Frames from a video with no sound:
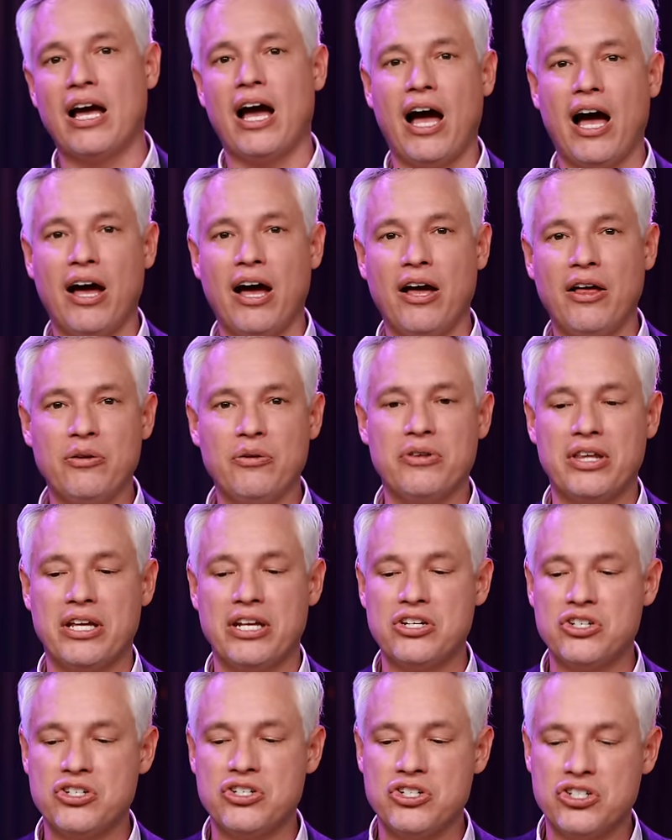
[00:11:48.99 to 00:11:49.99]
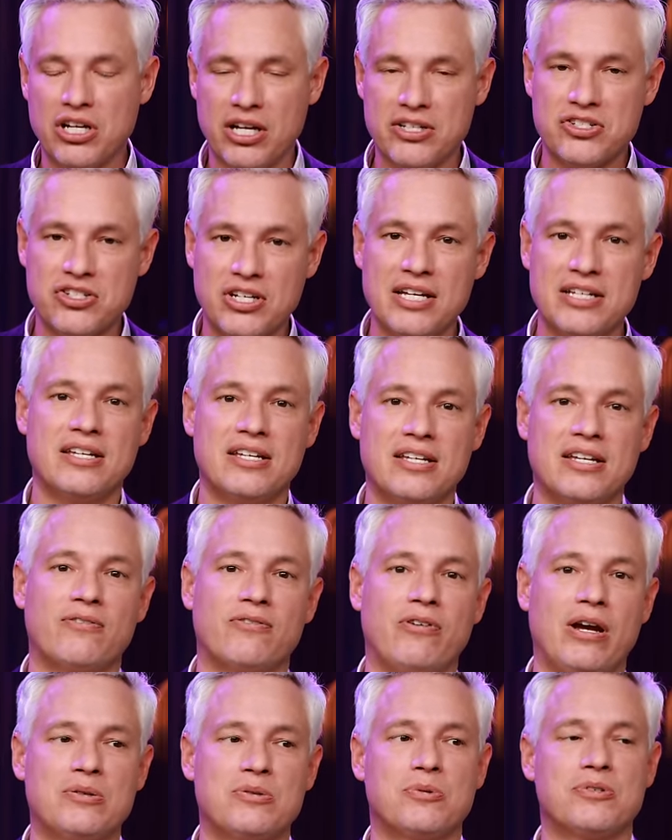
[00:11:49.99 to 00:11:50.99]
other than just chasing
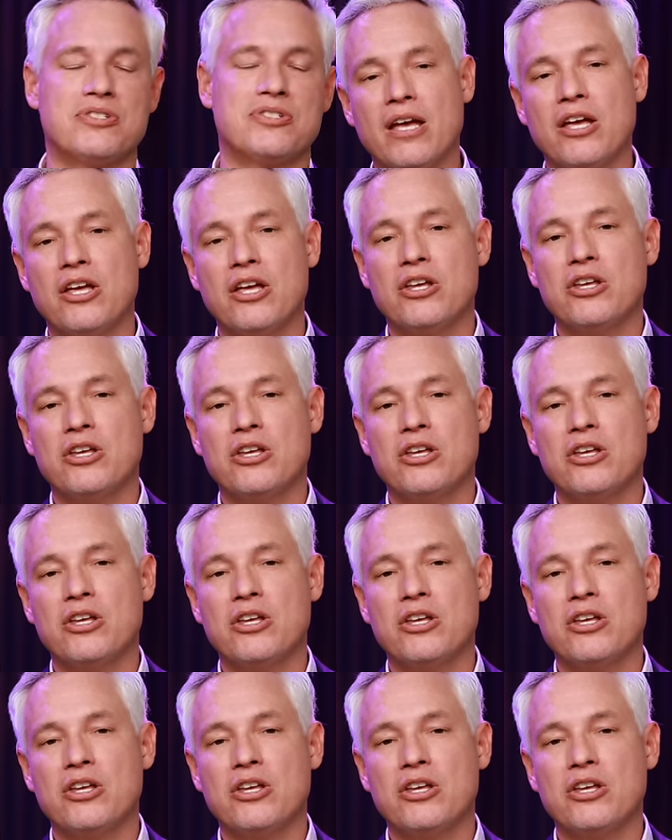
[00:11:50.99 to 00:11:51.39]
frames per second.